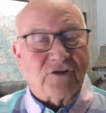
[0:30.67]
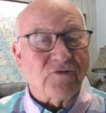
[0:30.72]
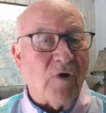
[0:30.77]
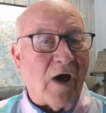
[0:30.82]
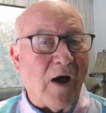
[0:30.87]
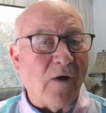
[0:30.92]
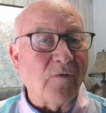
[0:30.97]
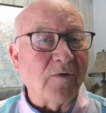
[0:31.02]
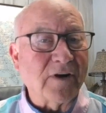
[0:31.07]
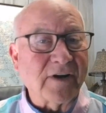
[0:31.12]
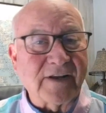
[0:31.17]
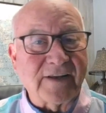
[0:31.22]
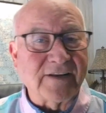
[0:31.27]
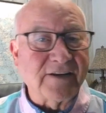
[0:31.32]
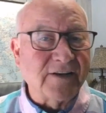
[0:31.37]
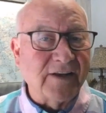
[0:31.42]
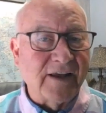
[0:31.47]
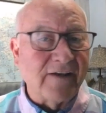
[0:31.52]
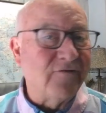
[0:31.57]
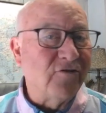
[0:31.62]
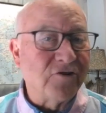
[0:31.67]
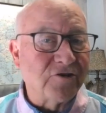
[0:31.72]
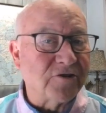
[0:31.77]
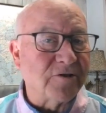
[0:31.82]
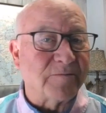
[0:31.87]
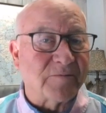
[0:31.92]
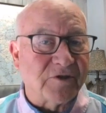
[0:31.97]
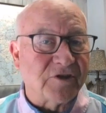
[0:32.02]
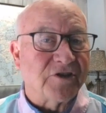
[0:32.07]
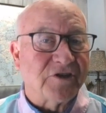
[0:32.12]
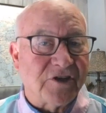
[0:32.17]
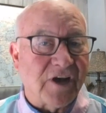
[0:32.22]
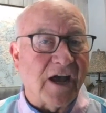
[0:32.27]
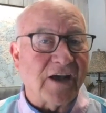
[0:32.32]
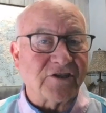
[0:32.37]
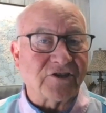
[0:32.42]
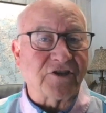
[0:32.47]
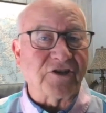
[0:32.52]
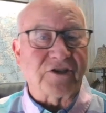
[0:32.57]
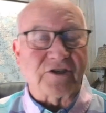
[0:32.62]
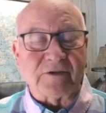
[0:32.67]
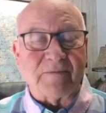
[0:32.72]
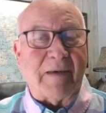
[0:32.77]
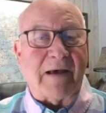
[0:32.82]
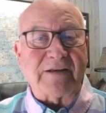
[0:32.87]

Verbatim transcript: So I want to give you some suggestions